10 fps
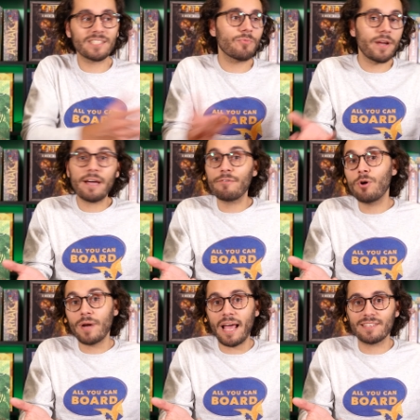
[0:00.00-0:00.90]
because right now
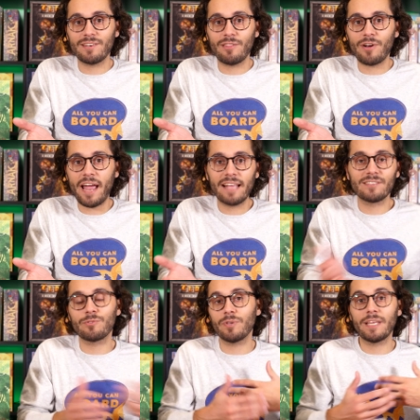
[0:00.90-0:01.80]
no one has it in their
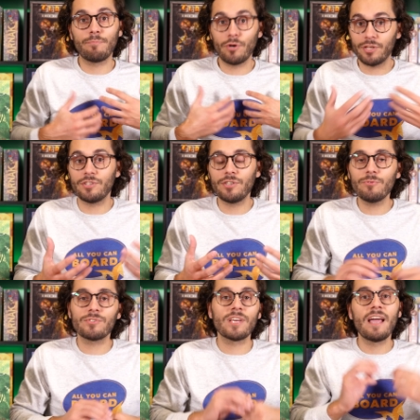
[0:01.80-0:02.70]
hands to really put it to
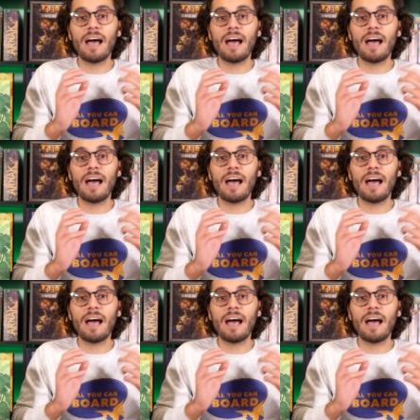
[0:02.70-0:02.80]
use.